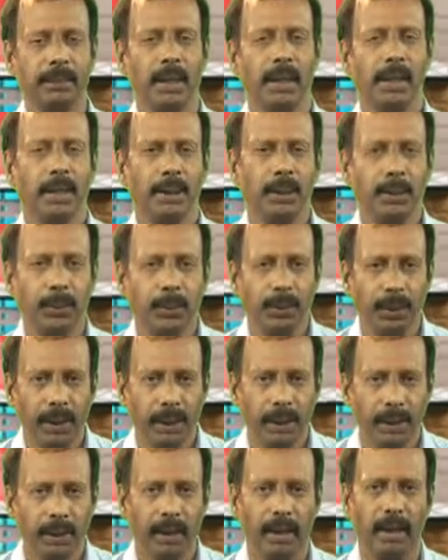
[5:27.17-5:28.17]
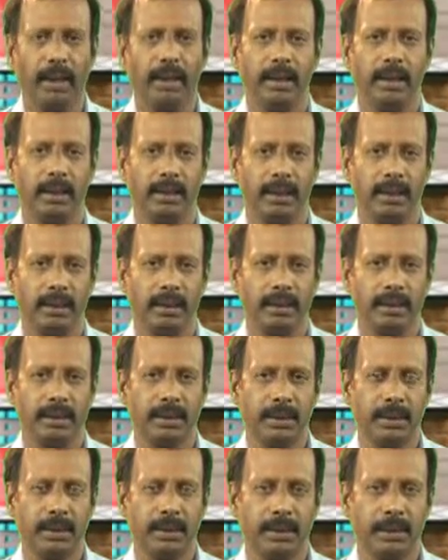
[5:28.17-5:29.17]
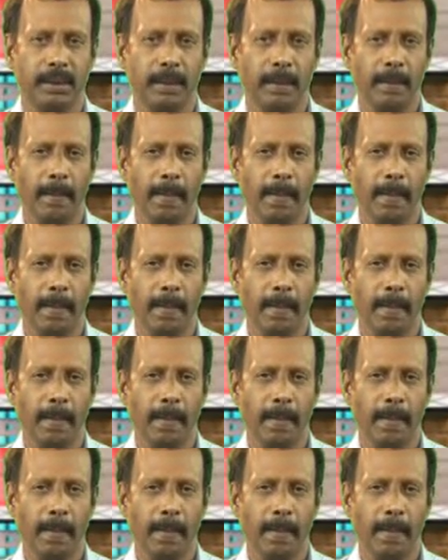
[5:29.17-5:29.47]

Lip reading: And during light reactions,